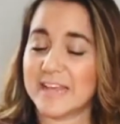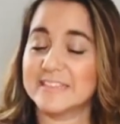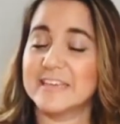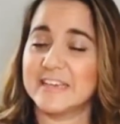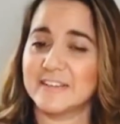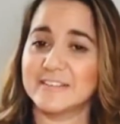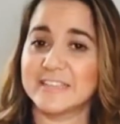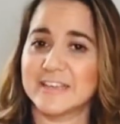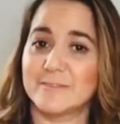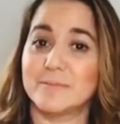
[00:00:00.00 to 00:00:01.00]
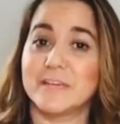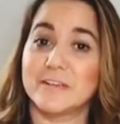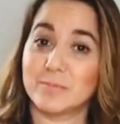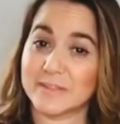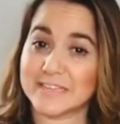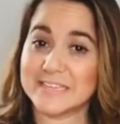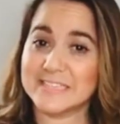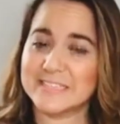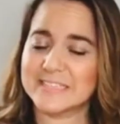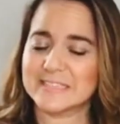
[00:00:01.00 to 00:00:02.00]
that guilt can be
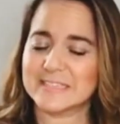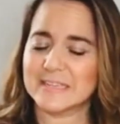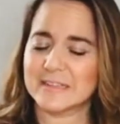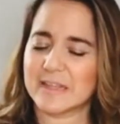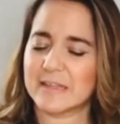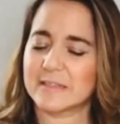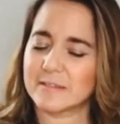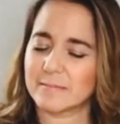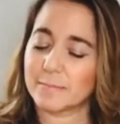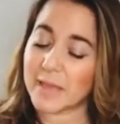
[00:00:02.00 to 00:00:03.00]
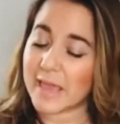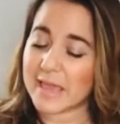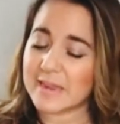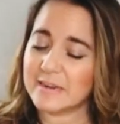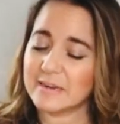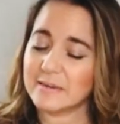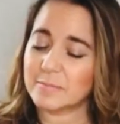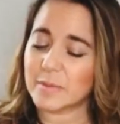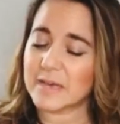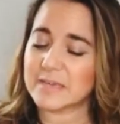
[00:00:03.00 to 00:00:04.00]
released that pain
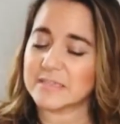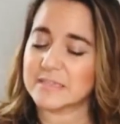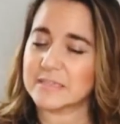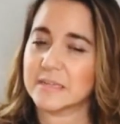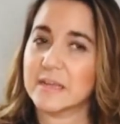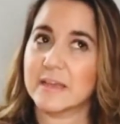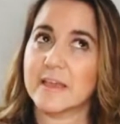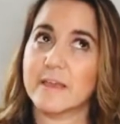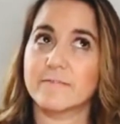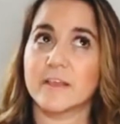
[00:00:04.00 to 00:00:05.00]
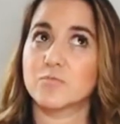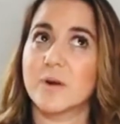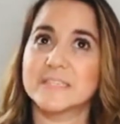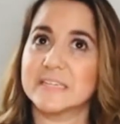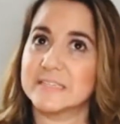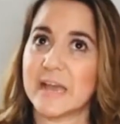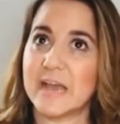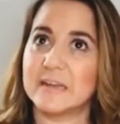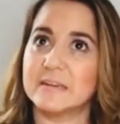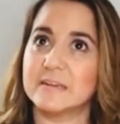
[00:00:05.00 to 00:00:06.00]
because if it wasn't
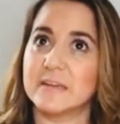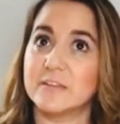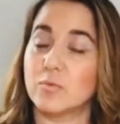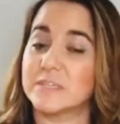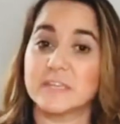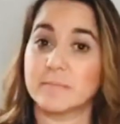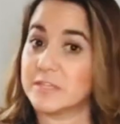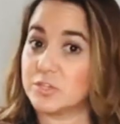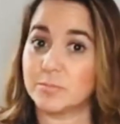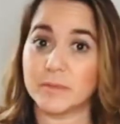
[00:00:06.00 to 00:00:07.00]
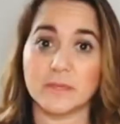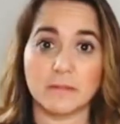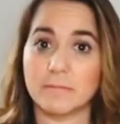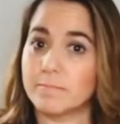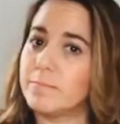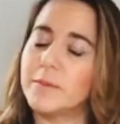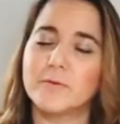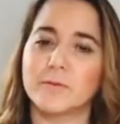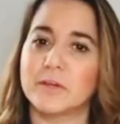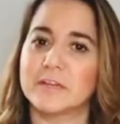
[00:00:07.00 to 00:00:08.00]
done it wasn't meant to be
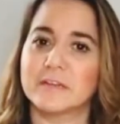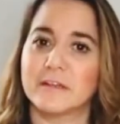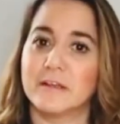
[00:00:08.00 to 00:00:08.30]
period